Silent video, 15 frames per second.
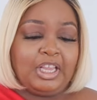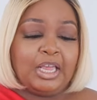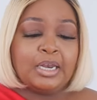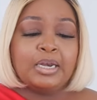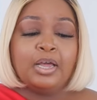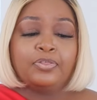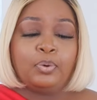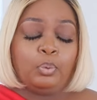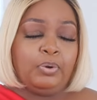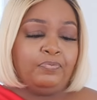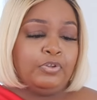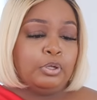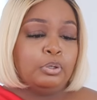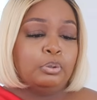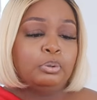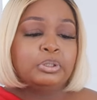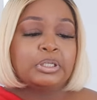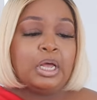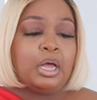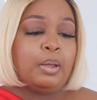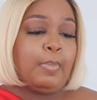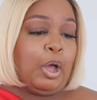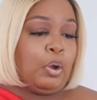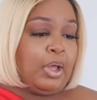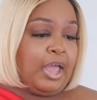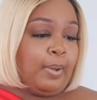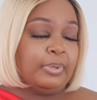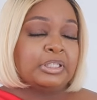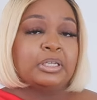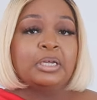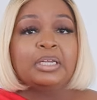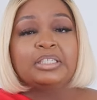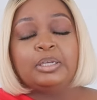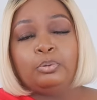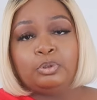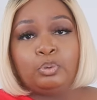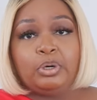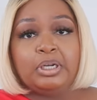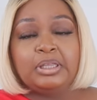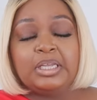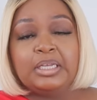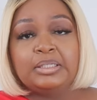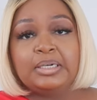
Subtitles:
Now the reviews on Amazon, because that was one of the things